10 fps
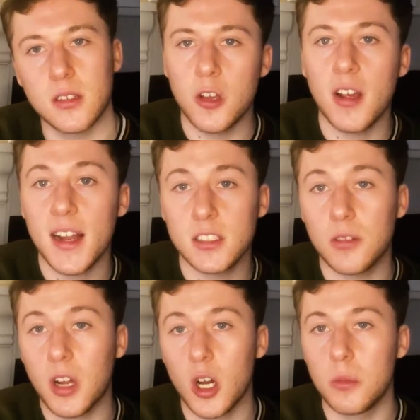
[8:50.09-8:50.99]
The reality
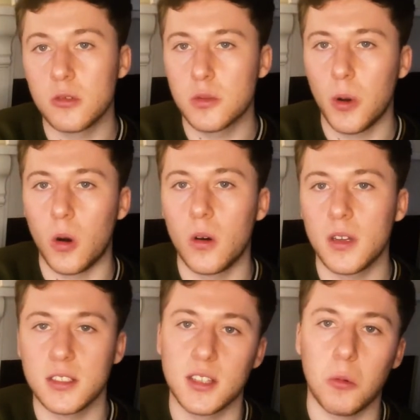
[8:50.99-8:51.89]
of global sport
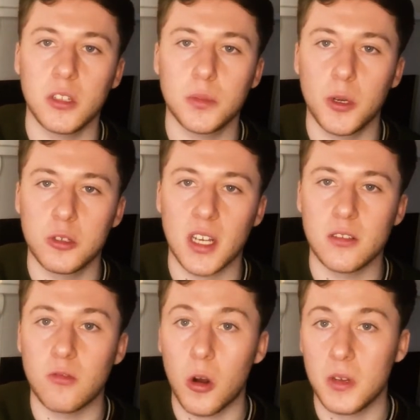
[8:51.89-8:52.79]
is that once Bill James
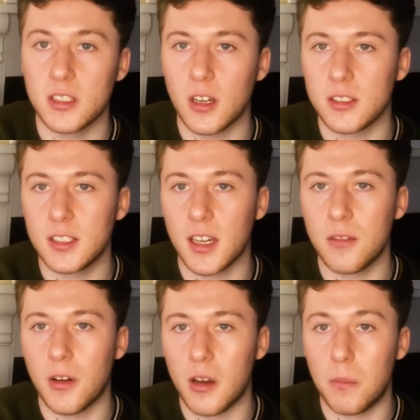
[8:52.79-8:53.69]
wrote his
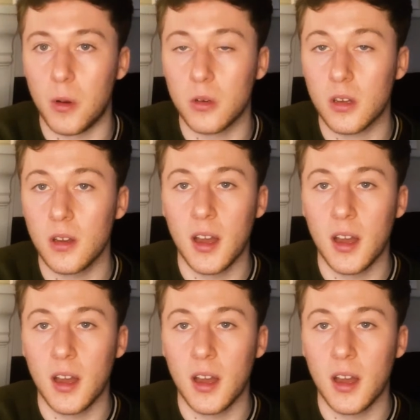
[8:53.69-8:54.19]
1985 book